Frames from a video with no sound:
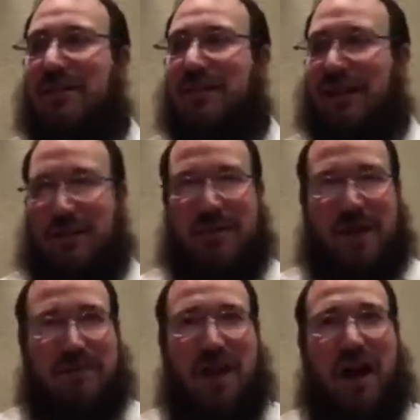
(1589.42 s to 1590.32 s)
It
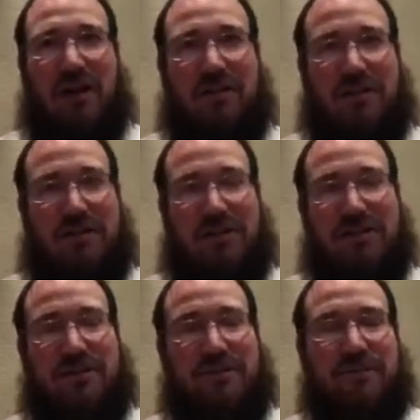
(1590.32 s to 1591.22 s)
becomes a higher
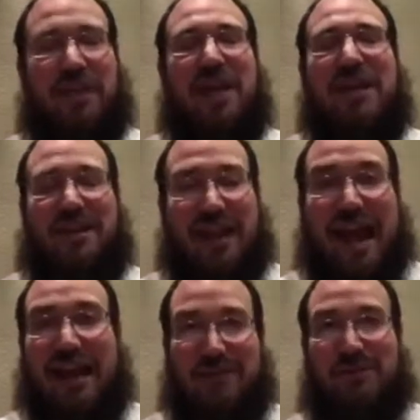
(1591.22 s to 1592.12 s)
existence. The
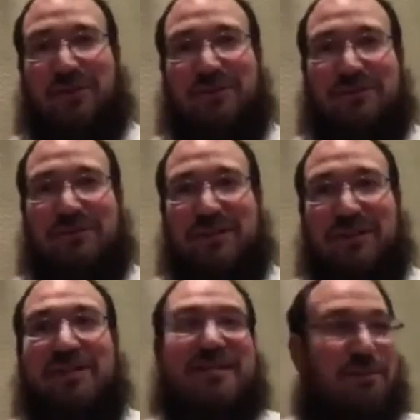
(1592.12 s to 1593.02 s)
animal,
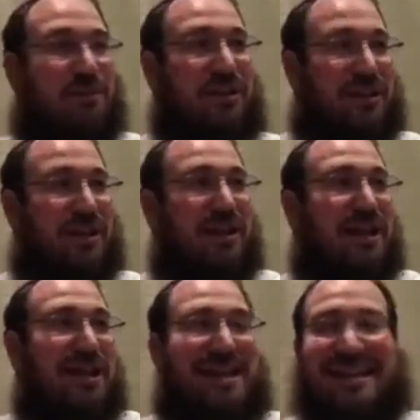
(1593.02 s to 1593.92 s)
similarly,
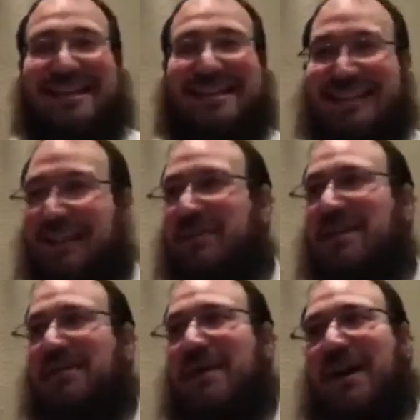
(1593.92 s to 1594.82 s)
is
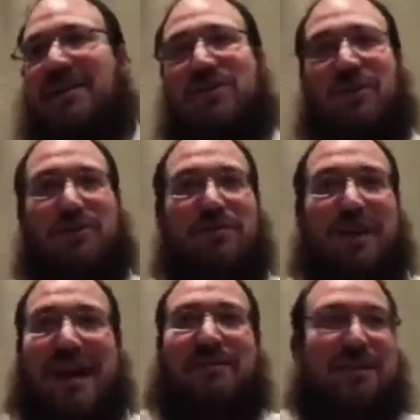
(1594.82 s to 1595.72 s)
limited by its own
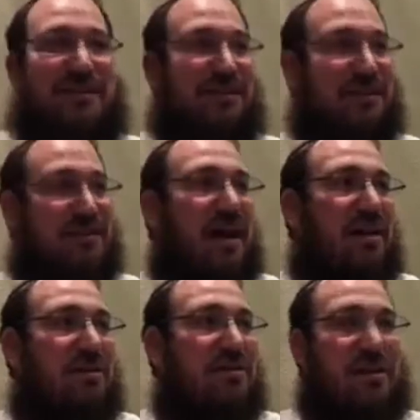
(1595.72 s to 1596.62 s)
animalistic
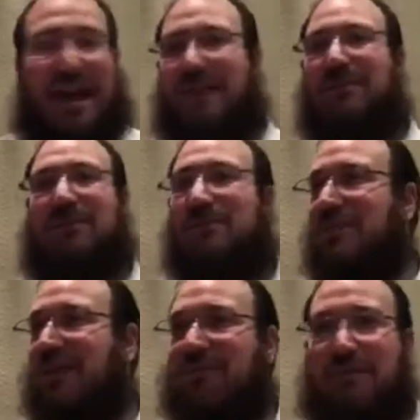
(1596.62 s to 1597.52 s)
desires. Animals
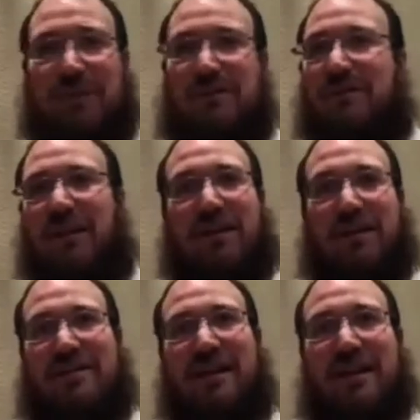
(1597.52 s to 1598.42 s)
never built a
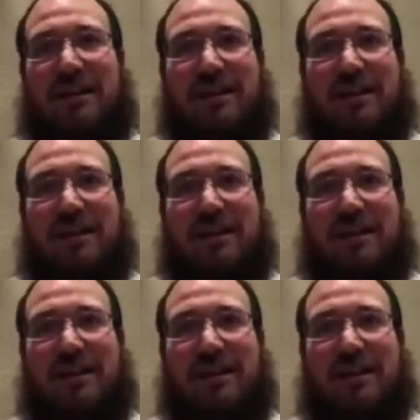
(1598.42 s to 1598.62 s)
city.